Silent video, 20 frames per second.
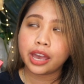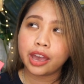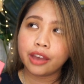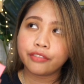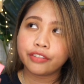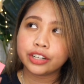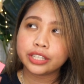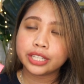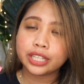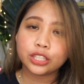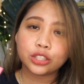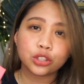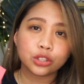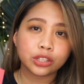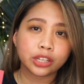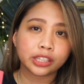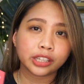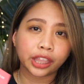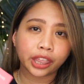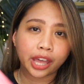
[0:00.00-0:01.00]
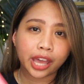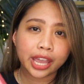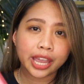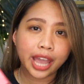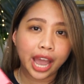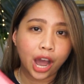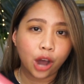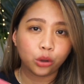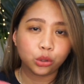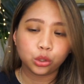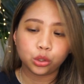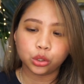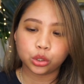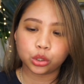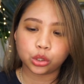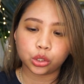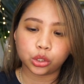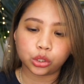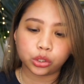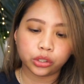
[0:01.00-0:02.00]
Ever since na-try out ko
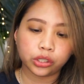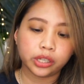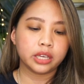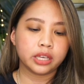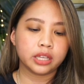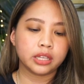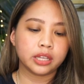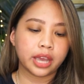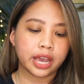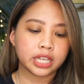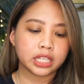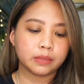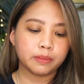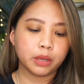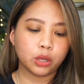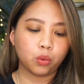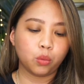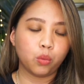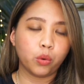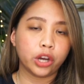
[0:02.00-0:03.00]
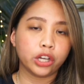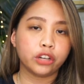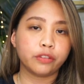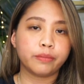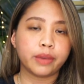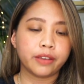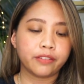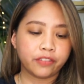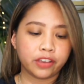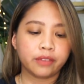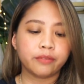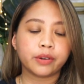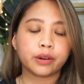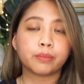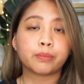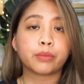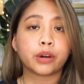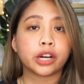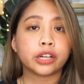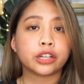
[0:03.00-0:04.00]
to, it has been one of my
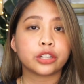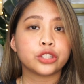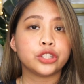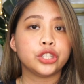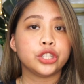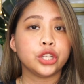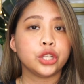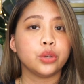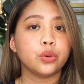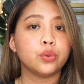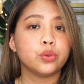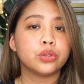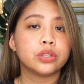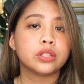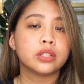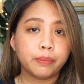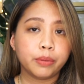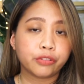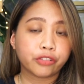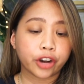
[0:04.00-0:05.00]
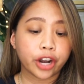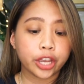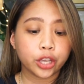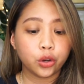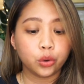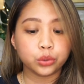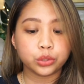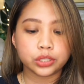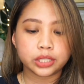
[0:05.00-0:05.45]
favorite products to use before I go to